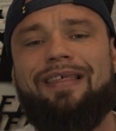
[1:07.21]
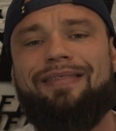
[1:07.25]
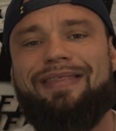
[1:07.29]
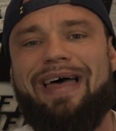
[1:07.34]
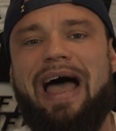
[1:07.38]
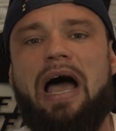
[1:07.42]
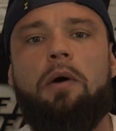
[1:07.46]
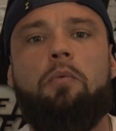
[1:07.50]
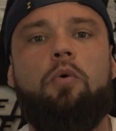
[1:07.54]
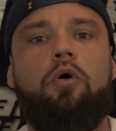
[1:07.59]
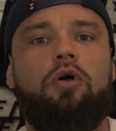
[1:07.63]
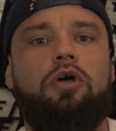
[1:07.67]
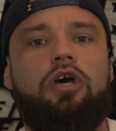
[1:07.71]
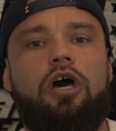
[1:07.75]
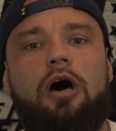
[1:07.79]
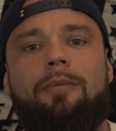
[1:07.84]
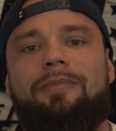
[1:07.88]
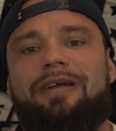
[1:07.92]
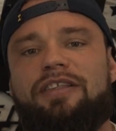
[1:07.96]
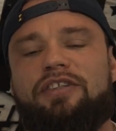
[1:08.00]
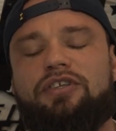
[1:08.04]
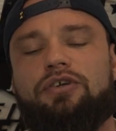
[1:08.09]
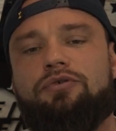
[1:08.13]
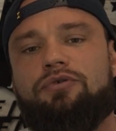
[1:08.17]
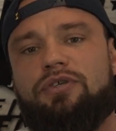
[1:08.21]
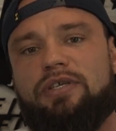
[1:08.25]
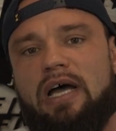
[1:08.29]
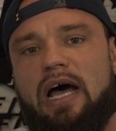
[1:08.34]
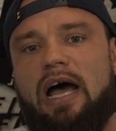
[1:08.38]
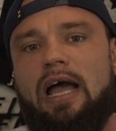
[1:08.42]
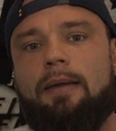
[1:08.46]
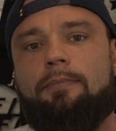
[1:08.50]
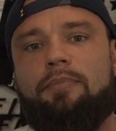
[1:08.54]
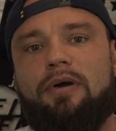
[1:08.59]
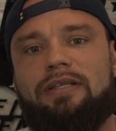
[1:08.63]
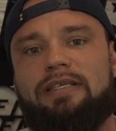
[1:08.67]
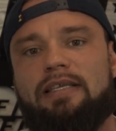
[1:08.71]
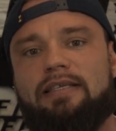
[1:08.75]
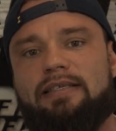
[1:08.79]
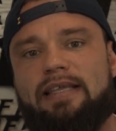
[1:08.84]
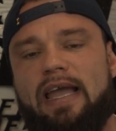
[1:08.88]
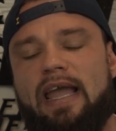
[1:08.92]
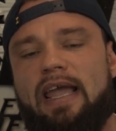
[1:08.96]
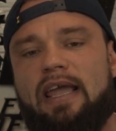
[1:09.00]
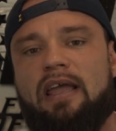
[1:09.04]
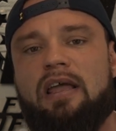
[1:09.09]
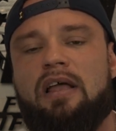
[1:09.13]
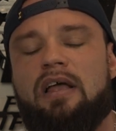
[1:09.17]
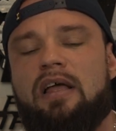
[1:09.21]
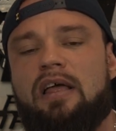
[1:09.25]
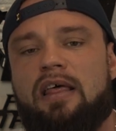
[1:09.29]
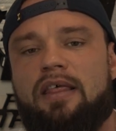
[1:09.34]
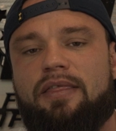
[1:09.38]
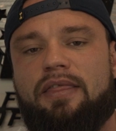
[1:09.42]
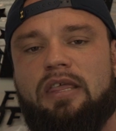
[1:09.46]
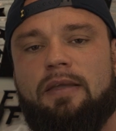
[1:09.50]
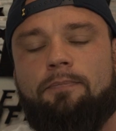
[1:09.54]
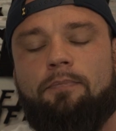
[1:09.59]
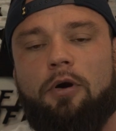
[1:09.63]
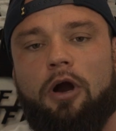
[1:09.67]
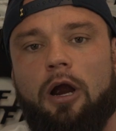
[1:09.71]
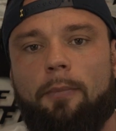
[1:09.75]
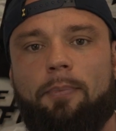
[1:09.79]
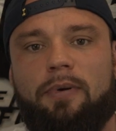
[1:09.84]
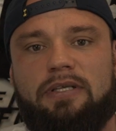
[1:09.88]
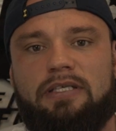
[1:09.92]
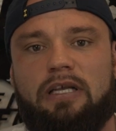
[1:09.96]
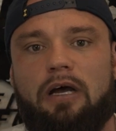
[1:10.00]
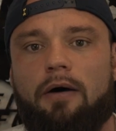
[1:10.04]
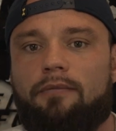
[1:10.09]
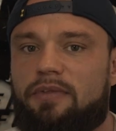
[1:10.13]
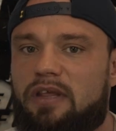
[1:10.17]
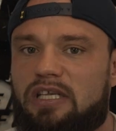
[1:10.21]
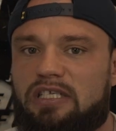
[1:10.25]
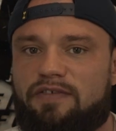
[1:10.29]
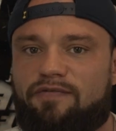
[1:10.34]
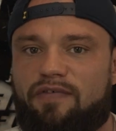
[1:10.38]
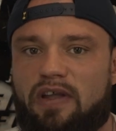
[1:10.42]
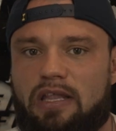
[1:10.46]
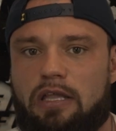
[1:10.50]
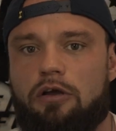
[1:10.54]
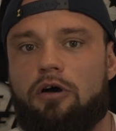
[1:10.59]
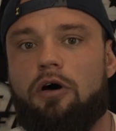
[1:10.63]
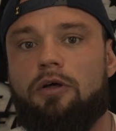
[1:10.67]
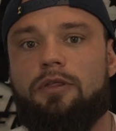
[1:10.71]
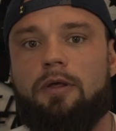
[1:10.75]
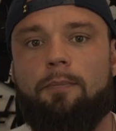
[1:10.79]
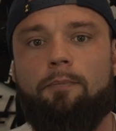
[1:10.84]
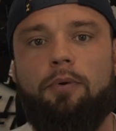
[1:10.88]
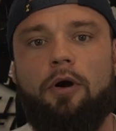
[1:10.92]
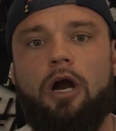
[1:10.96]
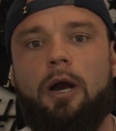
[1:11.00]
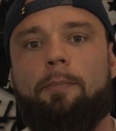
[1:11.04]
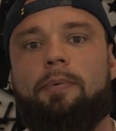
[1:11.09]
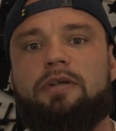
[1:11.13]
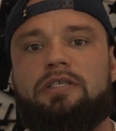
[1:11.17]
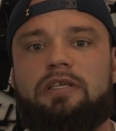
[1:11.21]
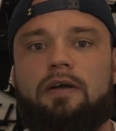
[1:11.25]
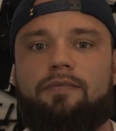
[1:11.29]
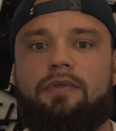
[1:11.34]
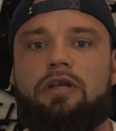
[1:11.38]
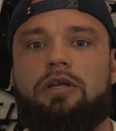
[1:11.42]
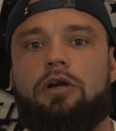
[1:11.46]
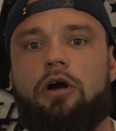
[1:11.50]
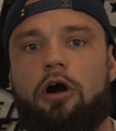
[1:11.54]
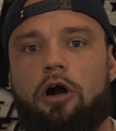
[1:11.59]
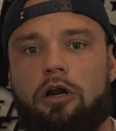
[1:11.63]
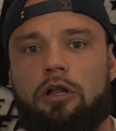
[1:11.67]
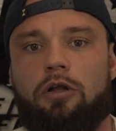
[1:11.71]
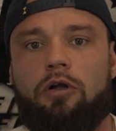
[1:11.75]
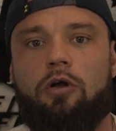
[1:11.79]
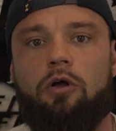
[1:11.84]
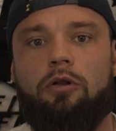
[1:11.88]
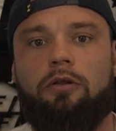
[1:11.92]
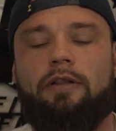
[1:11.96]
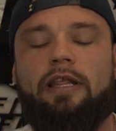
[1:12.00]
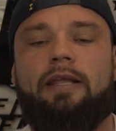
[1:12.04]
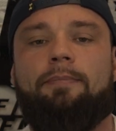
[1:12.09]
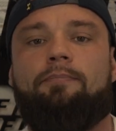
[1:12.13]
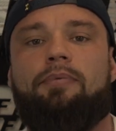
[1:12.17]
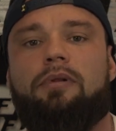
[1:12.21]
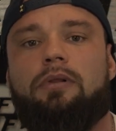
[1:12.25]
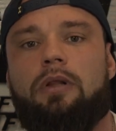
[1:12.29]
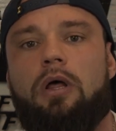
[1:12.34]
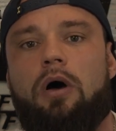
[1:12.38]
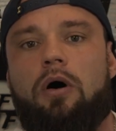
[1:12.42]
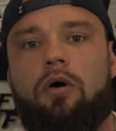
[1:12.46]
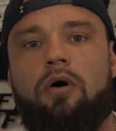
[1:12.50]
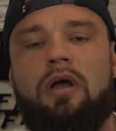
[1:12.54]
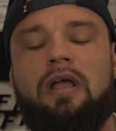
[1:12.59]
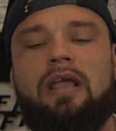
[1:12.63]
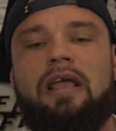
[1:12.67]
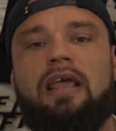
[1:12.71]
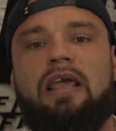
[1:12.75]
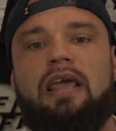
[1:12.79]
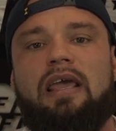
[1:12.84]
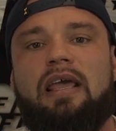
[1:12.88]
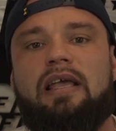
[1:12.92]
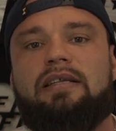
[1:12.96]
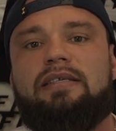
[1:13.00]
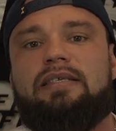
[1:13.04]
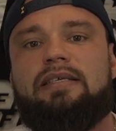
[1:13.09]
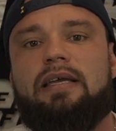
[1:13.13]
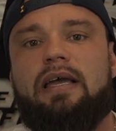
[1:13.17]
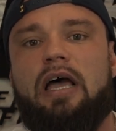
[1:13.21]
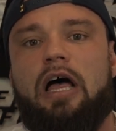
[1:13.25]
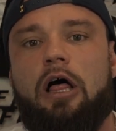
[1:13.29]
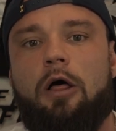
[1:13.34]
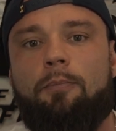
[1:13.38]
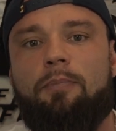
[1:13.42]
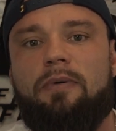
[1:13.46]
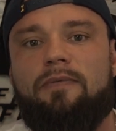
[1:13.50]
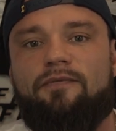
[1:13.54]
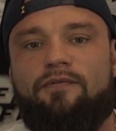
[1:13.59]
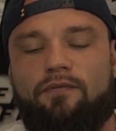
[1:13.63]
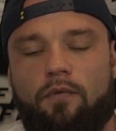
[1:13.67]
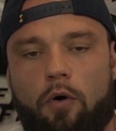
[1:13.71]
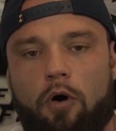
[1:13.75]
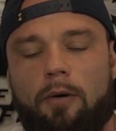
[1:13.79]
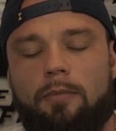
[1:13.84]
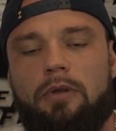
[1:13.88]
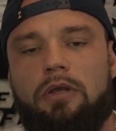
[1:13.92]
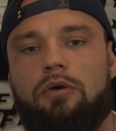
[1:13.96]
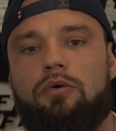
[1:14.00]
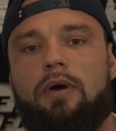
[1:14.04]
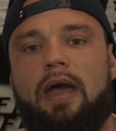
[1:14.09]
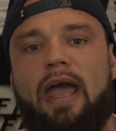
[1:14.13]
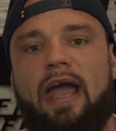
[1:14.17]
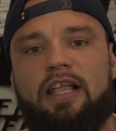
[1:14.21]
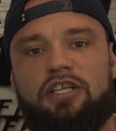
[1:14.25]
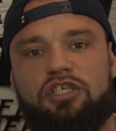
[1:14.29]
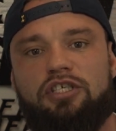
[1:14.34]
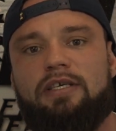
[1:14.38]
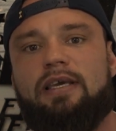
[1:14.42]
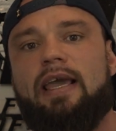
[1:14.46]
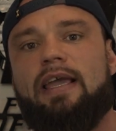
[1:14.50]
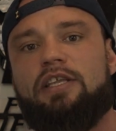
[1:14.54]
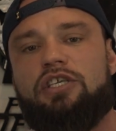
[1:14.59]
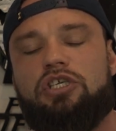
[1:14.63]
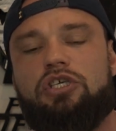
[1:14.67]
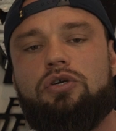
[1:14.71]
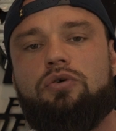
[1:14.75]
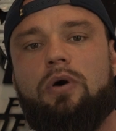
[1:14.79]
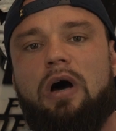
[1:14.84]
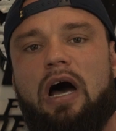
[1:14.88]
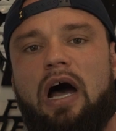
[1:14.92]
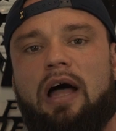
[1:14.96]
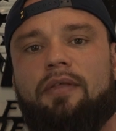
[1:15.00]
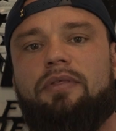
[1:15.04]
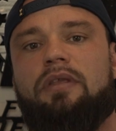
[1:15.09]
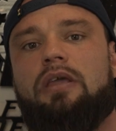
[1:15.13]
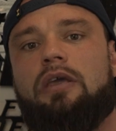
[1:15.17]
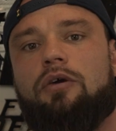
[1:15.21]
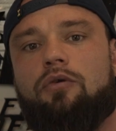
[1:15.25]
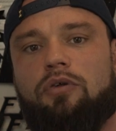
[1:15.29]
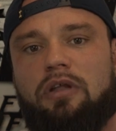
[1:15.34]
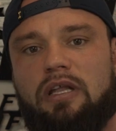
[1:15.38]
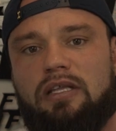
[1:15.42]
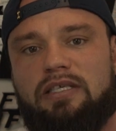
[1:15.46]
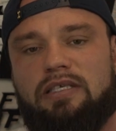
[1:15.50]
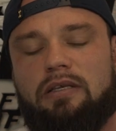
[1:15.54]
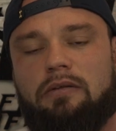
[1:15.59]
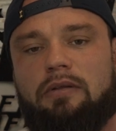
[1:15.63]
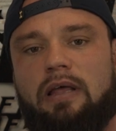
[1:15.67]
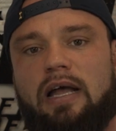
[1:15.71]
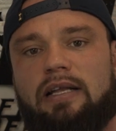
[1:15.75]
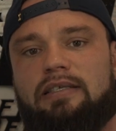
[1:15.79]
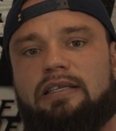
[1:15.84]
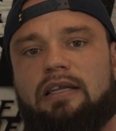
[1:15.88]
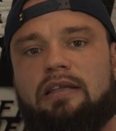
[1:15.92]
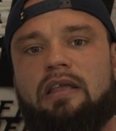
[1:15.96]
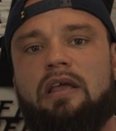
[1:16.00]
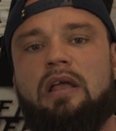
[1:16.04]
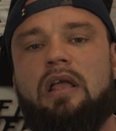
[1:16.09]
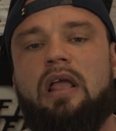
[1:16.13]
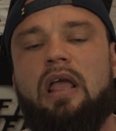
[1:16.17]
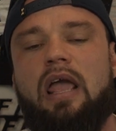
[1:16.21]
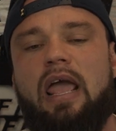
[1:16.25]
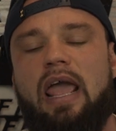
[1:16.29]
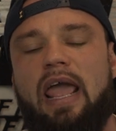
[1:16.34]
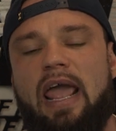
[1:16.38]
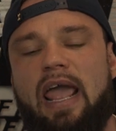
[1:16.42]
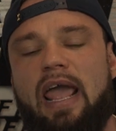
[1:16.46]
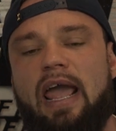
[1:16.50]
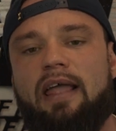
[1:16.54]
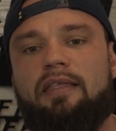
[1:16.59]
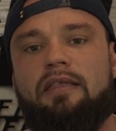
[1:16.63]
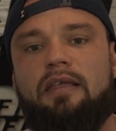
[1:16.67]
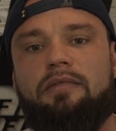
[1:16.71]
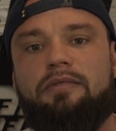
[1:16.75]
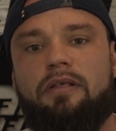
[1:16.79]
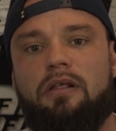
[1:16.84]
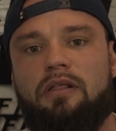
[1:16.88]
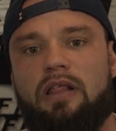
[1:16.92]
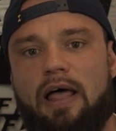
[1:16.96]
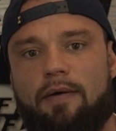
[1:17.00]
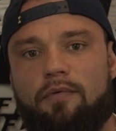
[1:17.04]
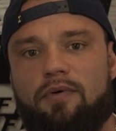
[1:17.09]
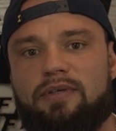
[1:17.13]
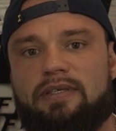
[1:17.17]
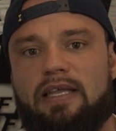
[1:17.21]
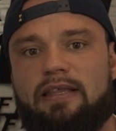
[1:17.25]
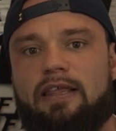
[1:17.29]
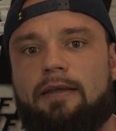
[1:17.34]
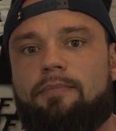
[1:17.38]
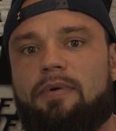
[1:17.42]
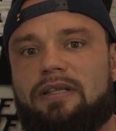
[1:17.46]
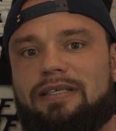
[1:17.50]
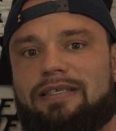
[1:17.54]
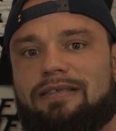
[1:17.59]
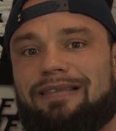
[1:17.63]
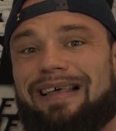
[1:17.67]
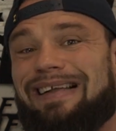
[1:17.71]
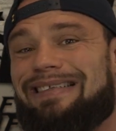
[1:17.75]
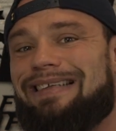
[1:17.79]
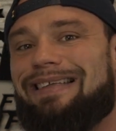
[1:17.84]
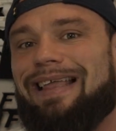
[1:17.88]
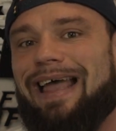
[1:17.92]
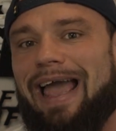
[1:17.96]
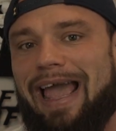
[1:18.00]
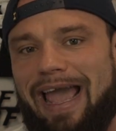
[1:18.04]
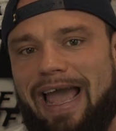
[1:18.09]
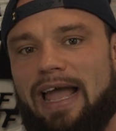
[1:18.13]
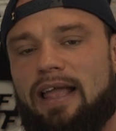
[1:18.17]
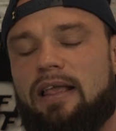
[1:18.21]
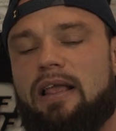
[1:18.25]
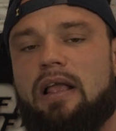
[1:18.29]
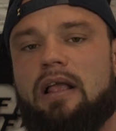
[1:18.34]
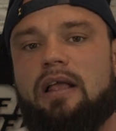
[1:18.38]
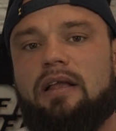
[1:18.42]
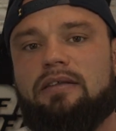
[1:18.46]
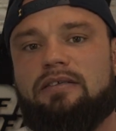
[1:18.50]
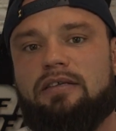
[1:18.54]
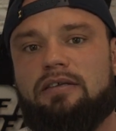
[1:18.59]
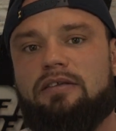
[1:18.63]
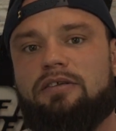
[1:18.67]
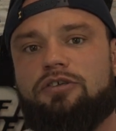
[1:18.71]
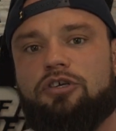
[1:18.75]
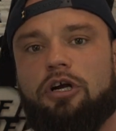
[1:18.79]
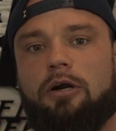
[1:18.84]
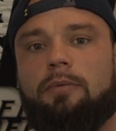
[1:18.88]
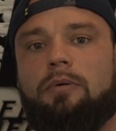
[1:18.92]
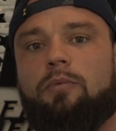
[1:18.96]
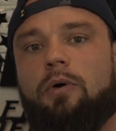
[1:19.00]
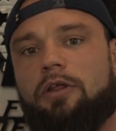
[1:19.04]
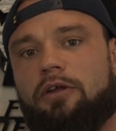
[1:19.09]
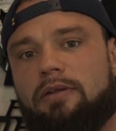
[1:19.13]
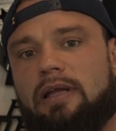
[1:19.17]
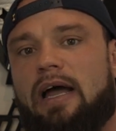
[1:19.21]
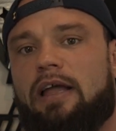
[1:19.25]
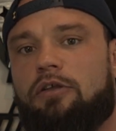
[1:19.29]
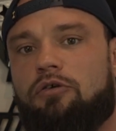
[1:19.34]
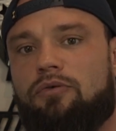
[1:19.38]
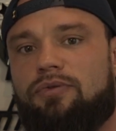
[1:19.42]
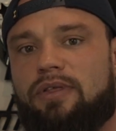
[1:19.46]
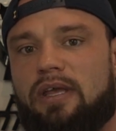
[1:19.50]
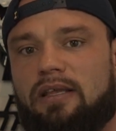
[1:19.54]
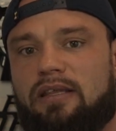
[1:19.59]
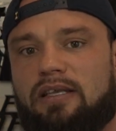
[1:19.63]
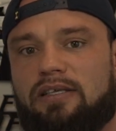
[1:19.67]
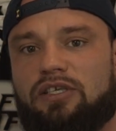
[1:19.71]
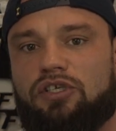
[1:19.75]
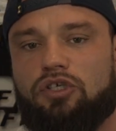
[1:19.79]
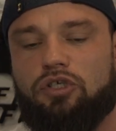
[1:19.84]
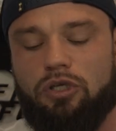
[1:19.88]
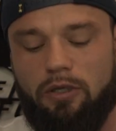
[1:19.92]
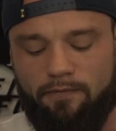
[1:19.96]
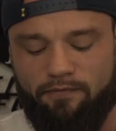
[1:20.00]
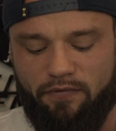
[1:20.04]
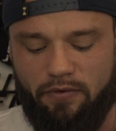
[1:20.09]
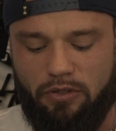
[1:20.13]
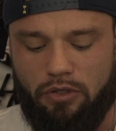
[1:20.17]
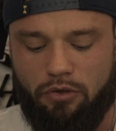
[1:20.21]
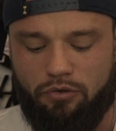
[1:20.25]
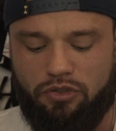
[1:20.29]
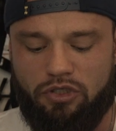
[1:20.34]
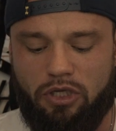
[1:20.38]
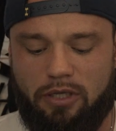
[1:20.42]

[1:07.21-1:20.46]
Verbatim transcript: That will come in due time, but today, the purpose of this video, the purpose of the article linked below, is to help inform you, educate you on the ingredients selected, and the levels that they've been selected at to determine whether or not you think this is good for you.